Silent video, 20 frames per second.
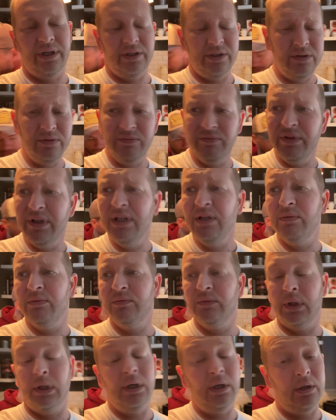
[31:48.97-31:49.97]
I don't mean it,
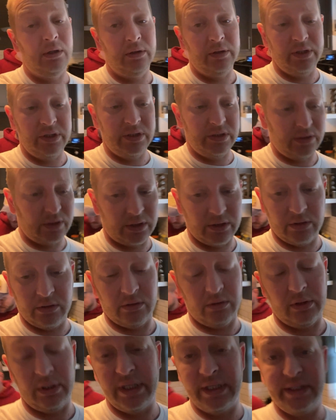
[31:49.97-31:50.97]
well, it's, I don't
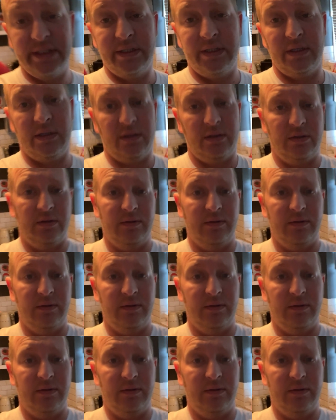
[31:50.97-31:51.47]
know, let's see.